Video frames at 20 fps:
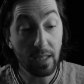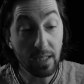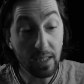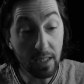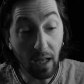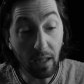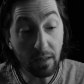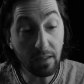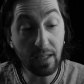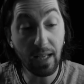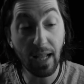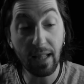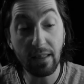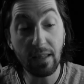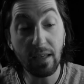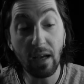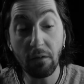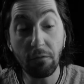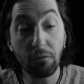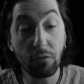starting at
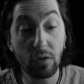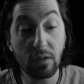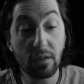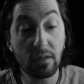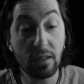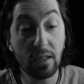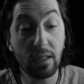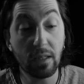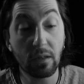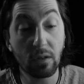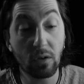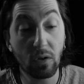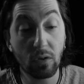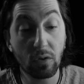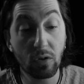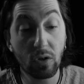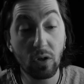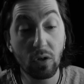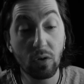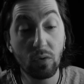the unforeseen
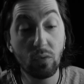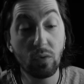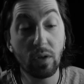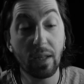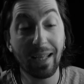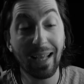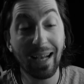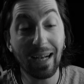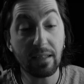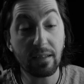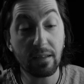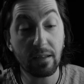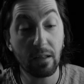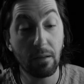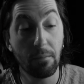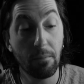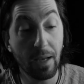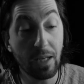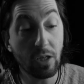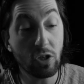concluding
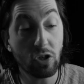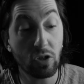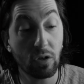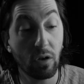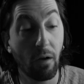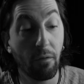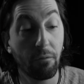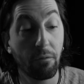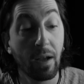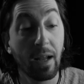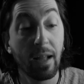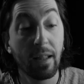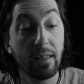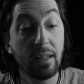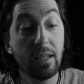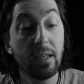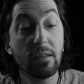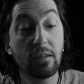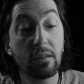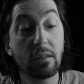exclamation of
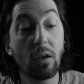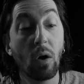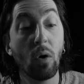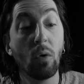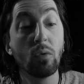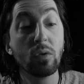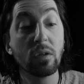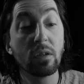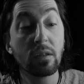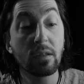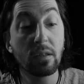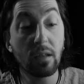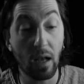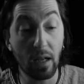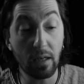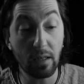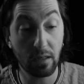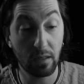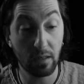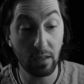the so
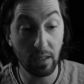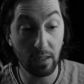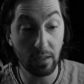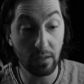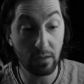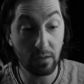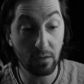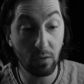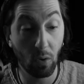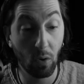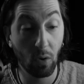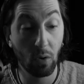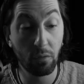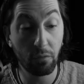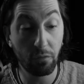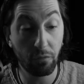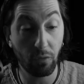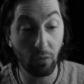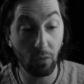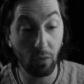suddenly
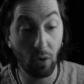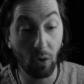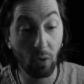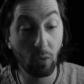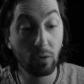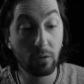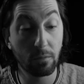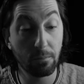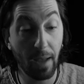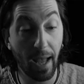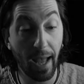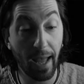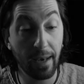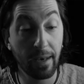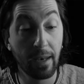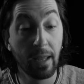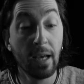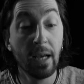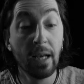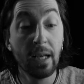scornful old man.